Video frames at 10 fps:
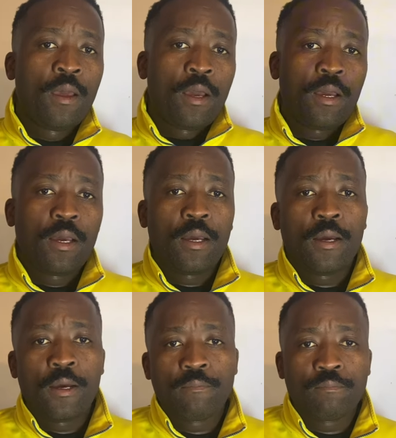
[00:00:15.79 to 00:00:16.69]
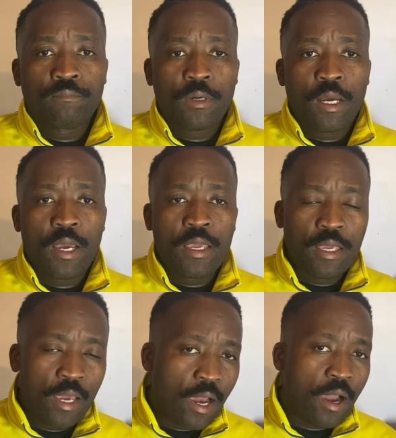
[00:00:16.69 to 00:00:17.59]
a
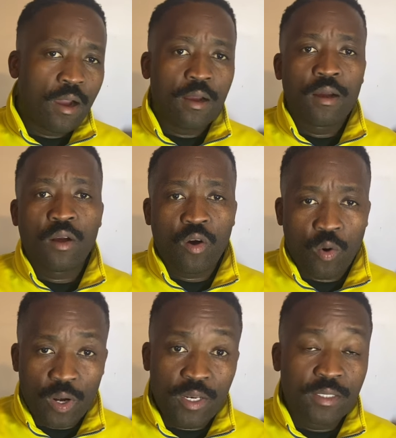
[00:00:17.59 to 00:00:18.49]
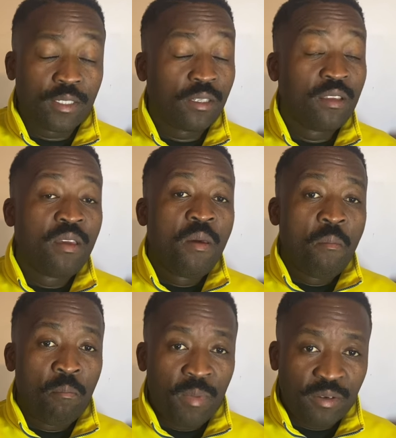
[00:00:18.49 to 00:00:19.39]
young quality
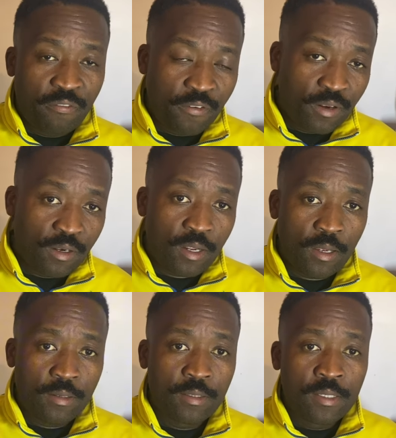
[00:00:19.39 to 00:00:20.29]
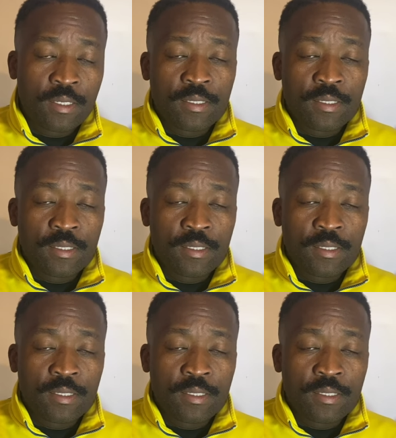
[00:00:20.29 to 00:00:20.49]
midfielder,